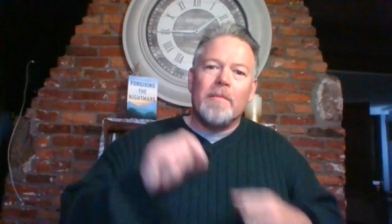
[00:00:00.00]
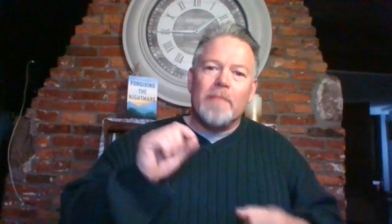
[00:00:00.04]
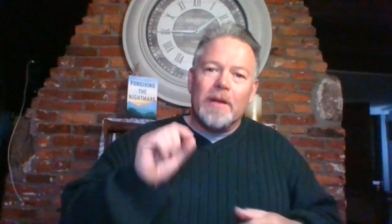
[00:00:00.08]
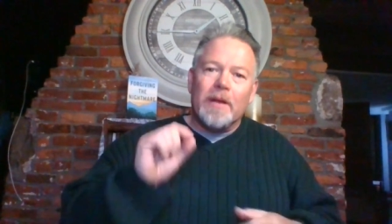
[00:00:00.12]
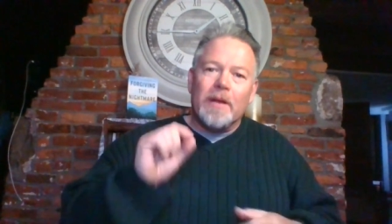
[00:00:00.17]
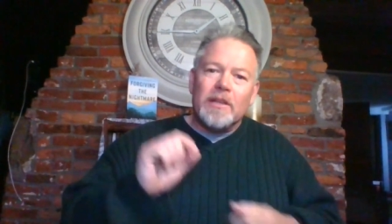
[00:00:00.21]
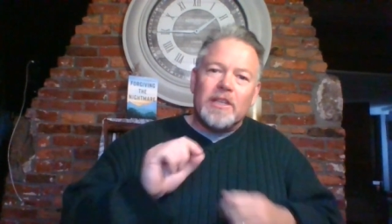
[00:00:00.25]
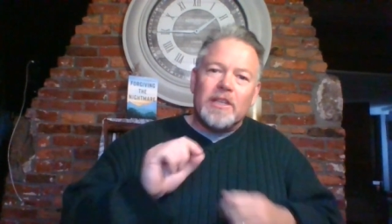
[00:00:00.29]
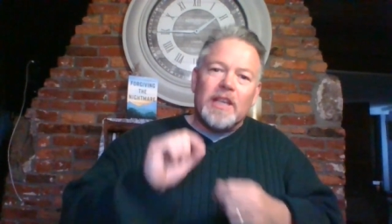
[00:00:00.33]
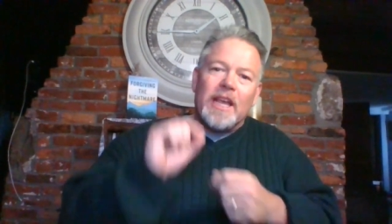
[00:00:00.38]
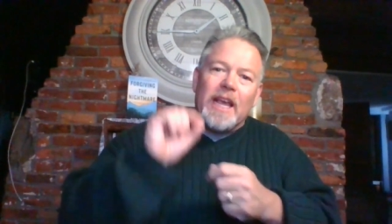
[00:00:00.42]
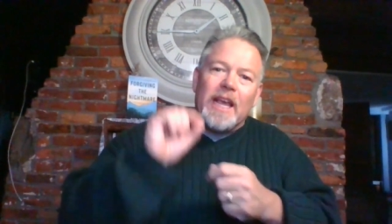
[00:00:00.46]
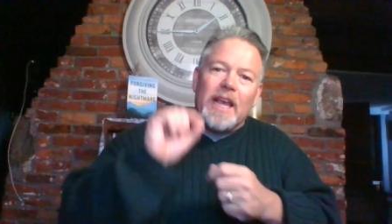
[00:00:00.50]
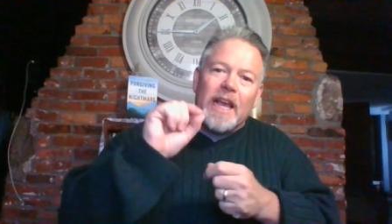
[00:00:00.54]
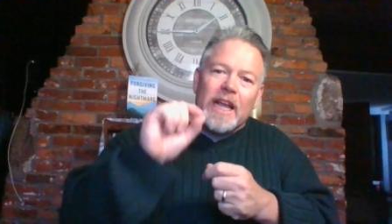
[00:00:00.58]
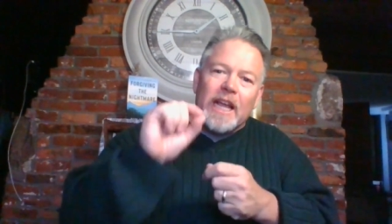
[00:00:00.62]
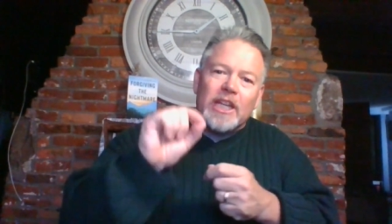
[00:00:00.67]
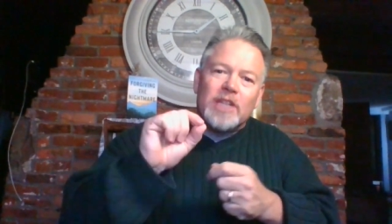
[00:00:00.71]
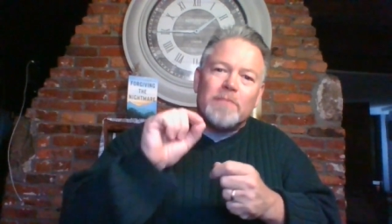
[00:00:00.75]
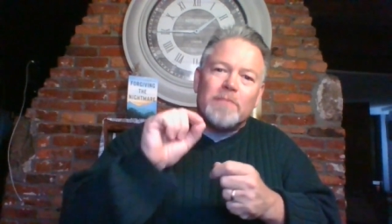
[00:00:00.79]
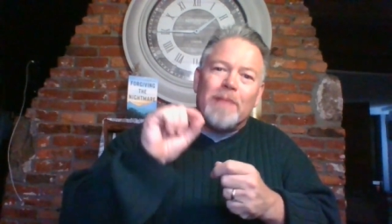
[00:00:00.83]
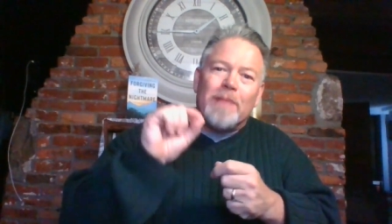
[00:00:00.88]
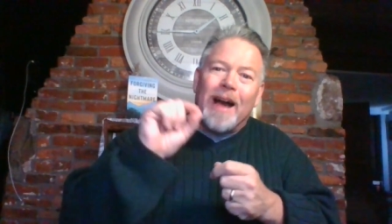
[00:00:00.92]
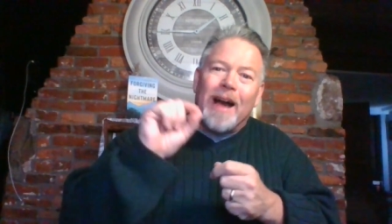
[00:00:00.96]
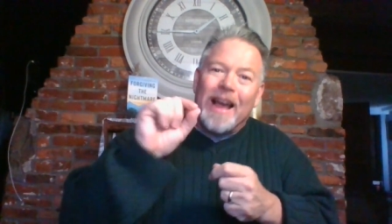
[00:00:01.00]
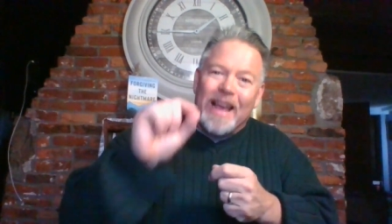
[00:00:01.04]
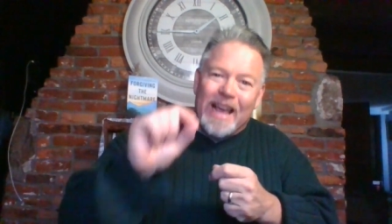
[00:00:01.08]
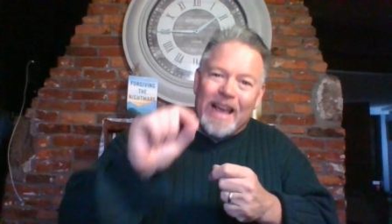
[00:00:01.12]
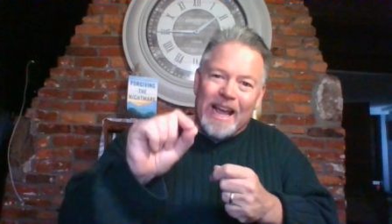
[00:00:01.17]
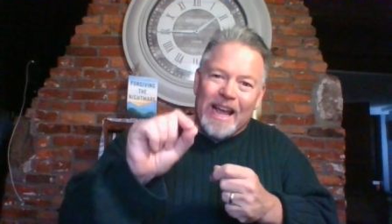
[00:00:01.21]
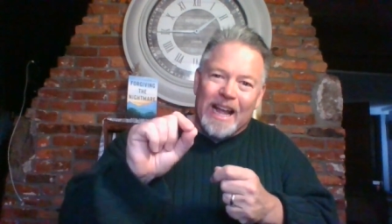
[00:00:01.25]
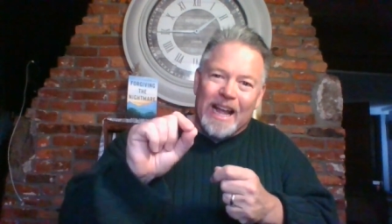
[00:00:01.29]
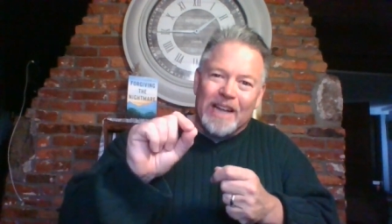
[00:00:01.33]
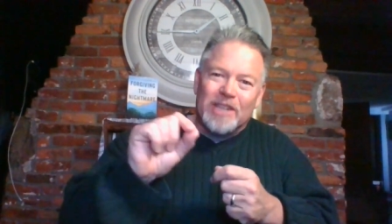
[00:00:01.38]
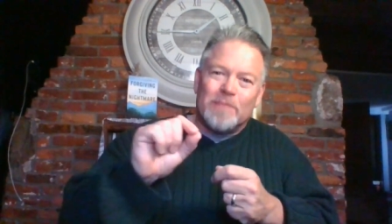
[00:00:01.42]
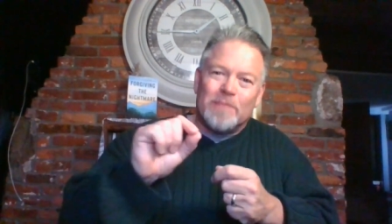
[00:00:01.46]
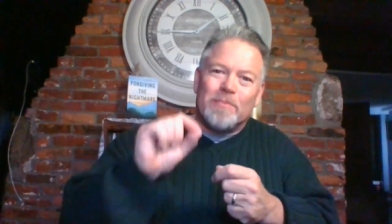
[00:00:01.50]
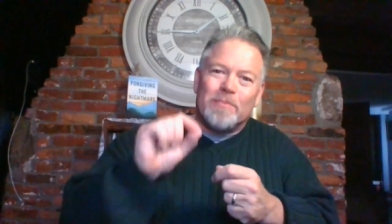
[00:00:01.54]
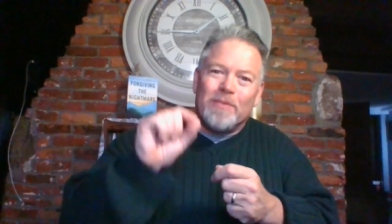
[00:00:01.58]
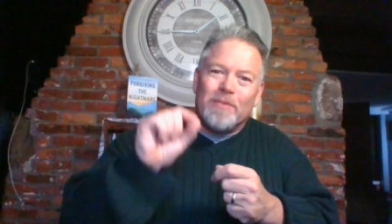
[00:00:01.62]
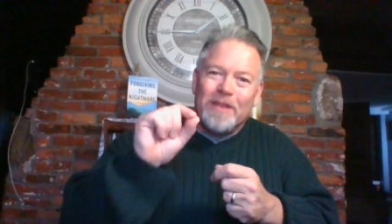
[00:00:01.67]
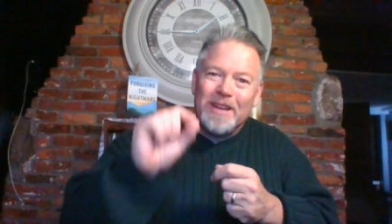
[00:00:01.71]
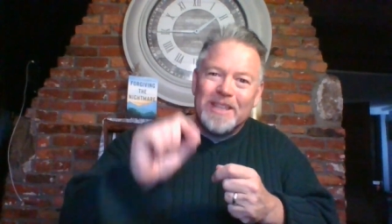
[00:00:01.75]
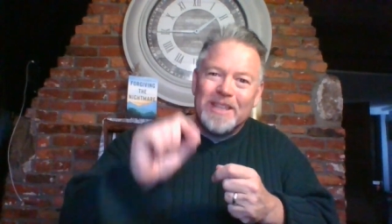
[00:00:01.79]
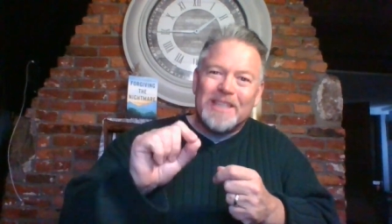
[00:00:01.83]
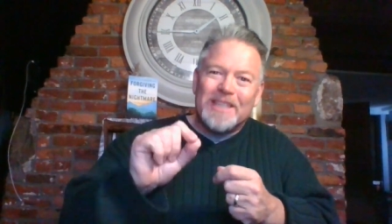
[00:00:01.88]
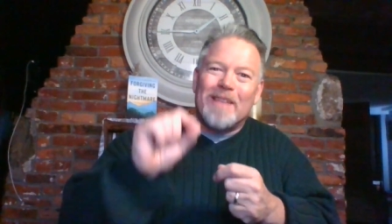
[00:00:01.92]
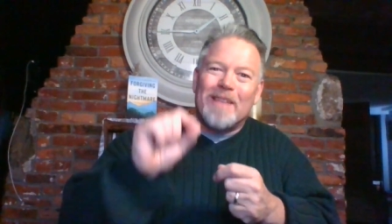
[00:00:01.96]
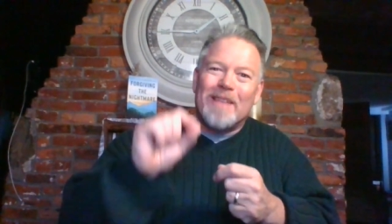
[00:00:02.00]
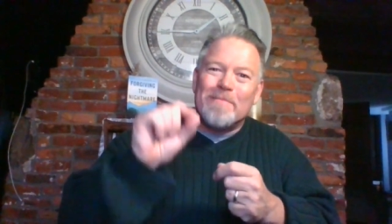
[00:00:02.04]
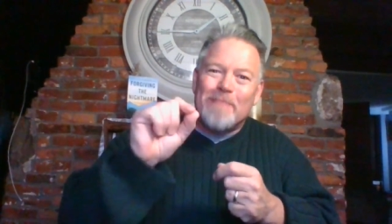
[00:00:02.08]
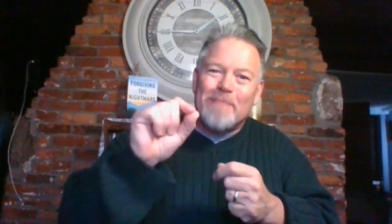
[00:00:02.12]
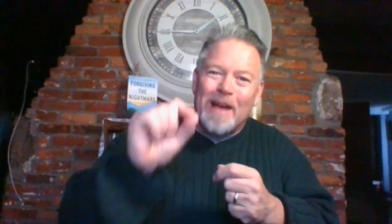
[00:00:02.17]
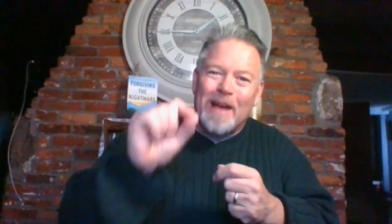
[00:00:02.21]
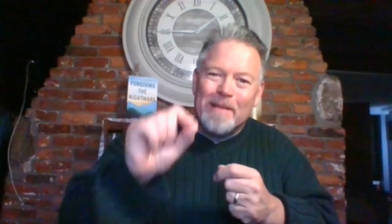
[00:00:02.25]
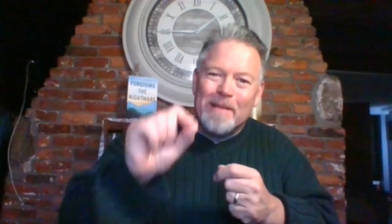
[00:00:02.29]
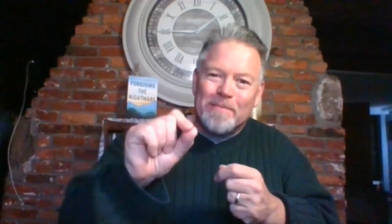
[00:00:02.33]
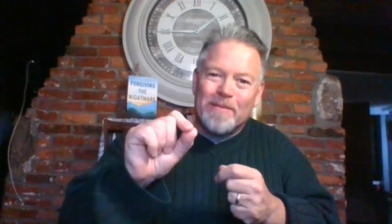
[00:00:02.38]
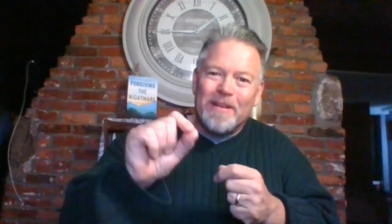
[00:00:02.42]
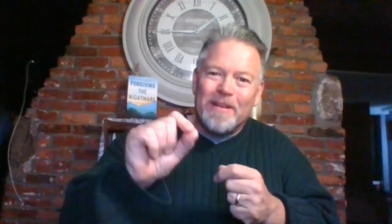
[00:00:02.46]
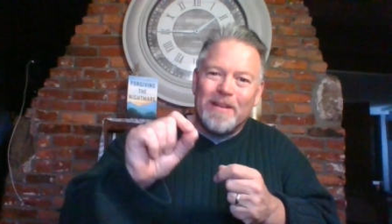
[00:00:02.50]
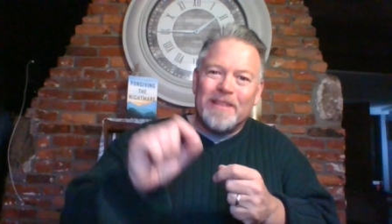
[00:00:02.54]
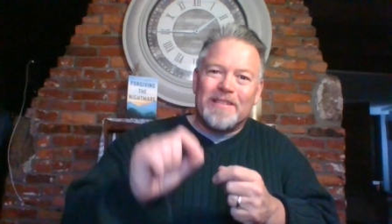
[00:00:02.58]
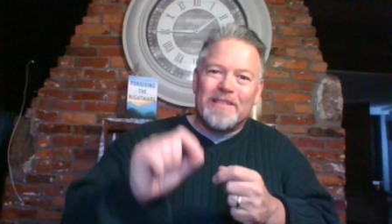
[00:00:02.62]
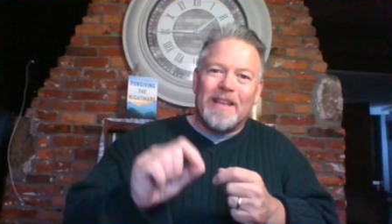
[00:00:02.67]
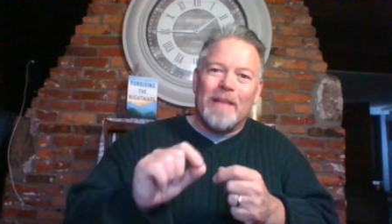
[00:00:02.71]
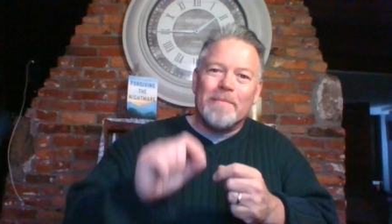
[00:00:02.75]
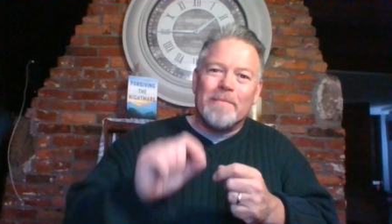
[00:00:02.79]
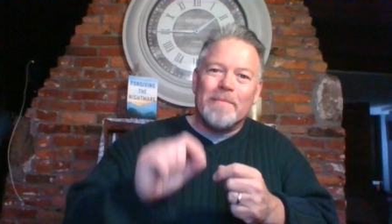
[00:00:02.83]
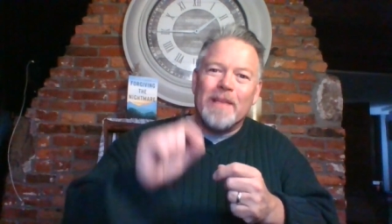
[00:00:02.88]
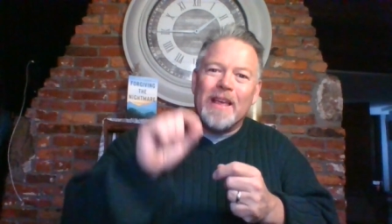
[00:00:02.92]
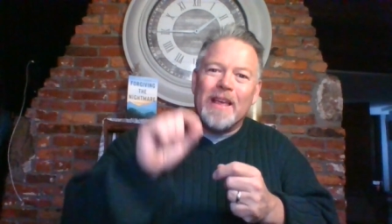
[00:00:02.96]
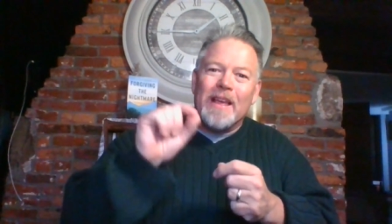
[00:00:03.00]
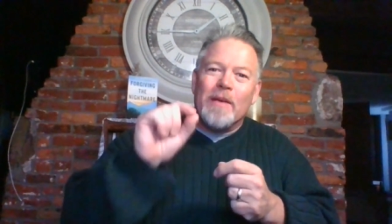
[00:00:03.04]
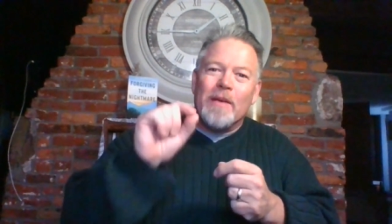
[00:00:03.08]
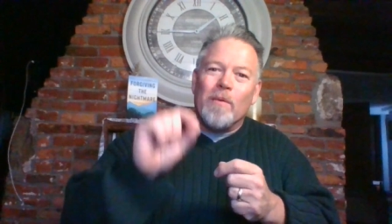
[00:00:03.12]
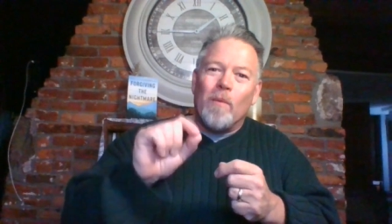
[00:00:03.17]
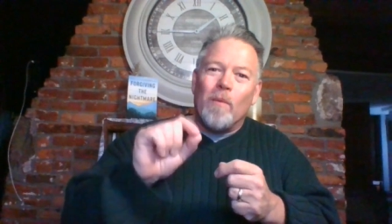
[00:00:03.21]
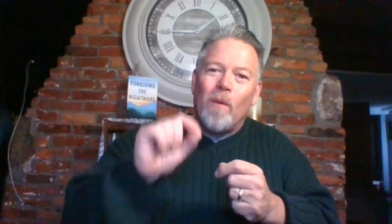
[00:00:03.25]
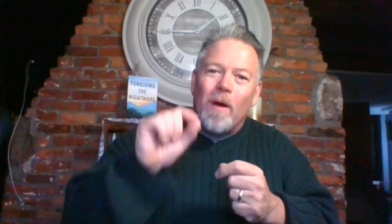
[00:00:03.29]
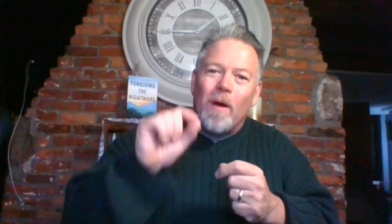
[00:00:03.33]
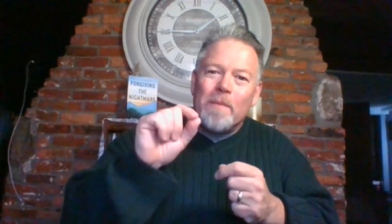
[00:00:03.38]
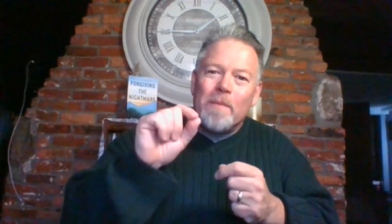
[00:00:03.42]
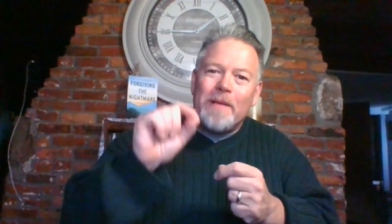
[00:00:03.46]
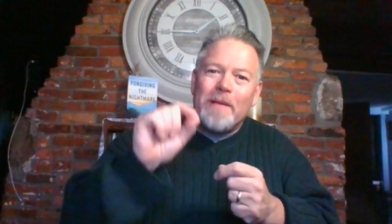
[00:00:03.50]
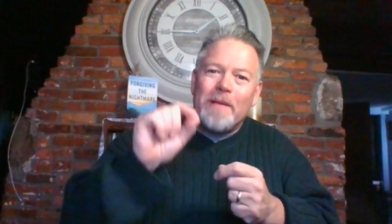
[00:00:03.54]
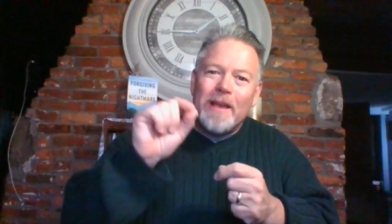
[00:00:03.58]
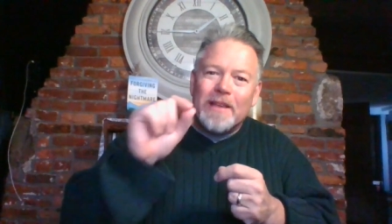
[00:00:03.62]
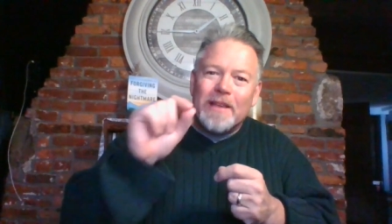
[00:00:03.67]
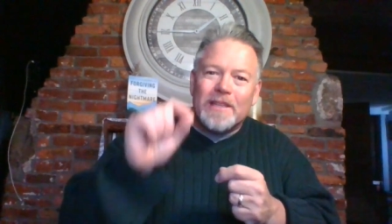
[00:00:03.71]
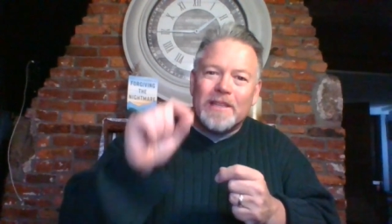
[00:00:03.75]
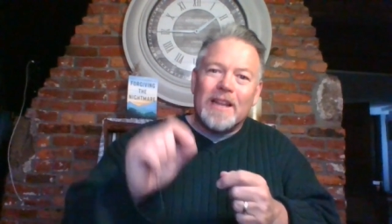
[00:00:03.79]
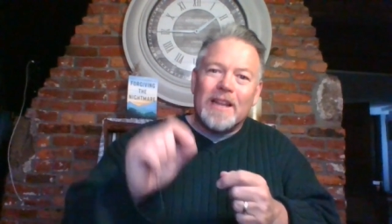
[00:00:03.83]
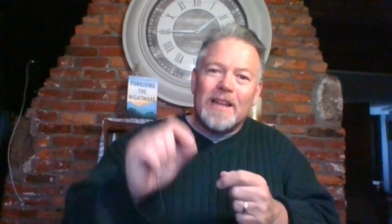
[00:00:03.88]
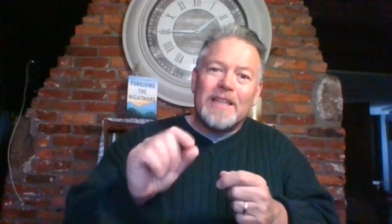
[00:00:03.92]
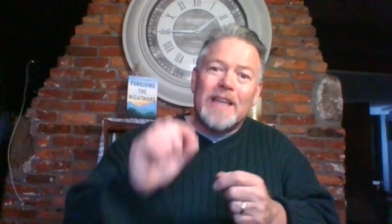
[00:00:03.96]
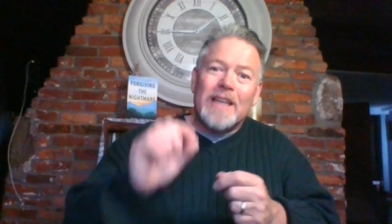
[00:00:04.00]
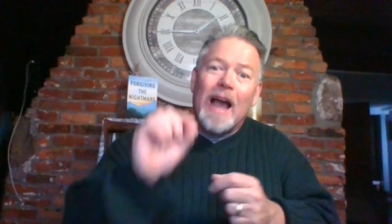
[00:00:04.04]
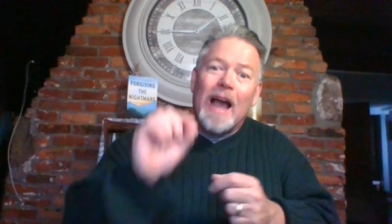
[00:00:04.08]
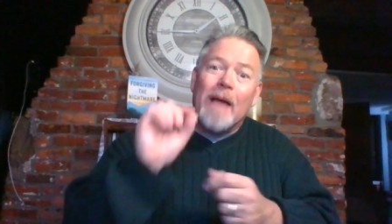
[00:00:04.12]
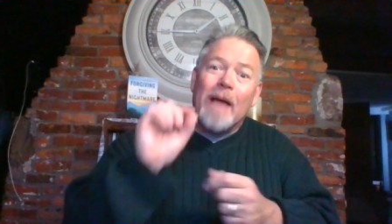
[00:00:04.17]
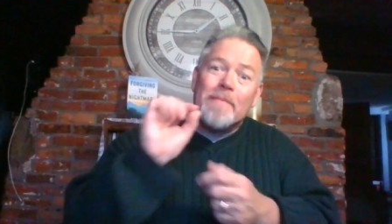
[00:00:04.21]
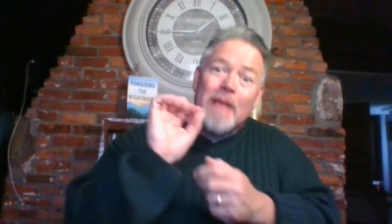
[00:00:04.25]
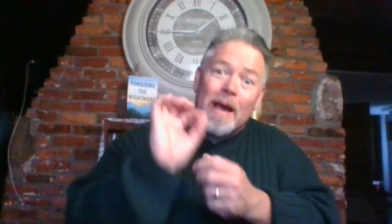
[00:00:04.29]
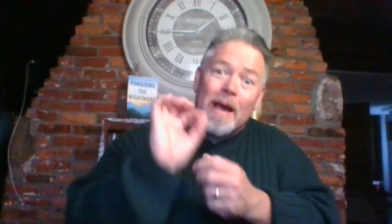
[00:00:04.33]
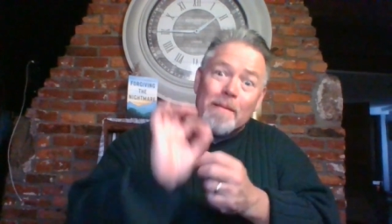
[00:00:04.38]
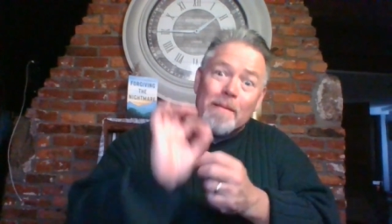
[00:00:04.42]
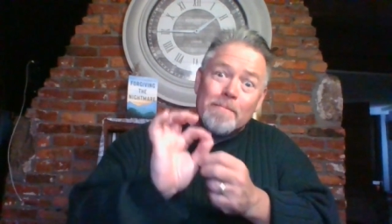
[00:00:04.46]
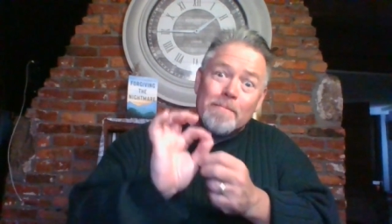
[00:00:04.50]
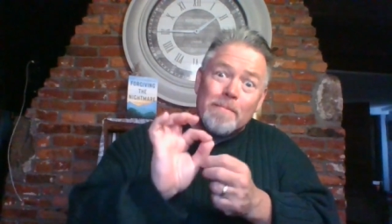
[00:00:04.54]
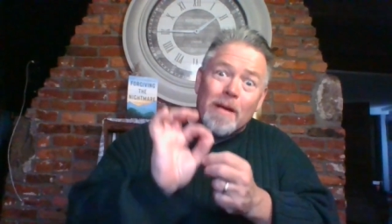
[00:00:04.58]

But inch by inch, precept by precept, one piece at a time. That yeah.